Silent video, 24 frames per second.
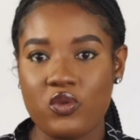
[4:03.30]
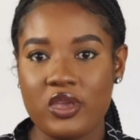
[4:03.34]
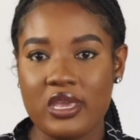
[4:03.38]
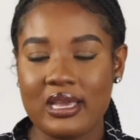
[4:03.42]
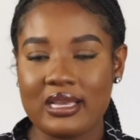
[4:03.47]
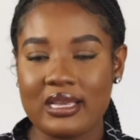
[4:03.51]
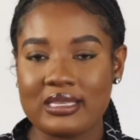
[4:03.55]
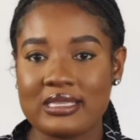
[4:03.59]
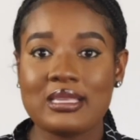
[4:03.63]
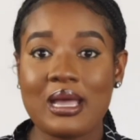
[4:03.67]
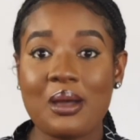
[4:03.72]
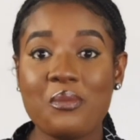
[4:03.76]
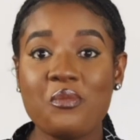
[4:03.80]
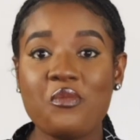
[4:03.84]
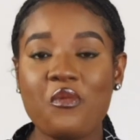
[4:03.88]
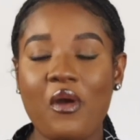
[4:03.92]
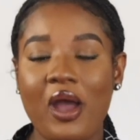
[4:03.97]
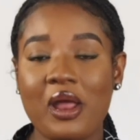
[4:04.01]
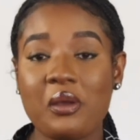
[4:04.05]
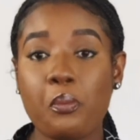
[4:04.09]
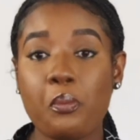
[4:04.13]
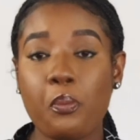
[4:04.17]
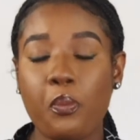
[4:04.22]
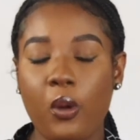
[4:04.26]
week,
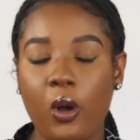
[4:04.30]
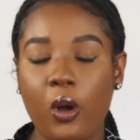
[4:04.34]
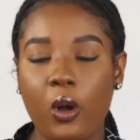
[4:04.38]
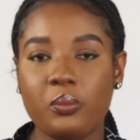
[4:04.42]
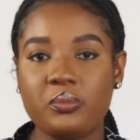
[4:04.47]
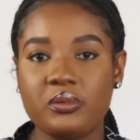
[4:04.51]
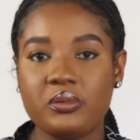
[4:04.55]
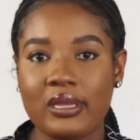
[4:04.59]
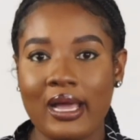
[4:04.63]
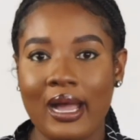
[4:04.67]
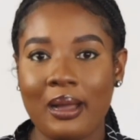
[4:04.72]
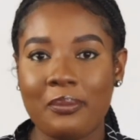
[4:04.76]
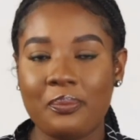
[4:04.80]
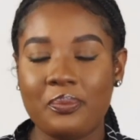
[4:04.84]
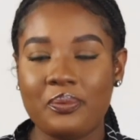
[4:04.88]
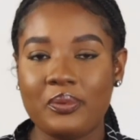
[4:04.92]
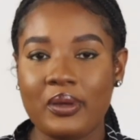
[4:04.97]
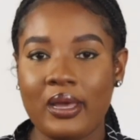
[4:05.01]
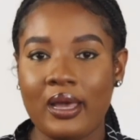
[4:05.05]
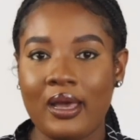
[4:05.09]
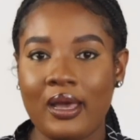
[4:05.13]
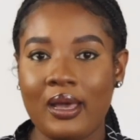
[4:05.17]
someone popped up.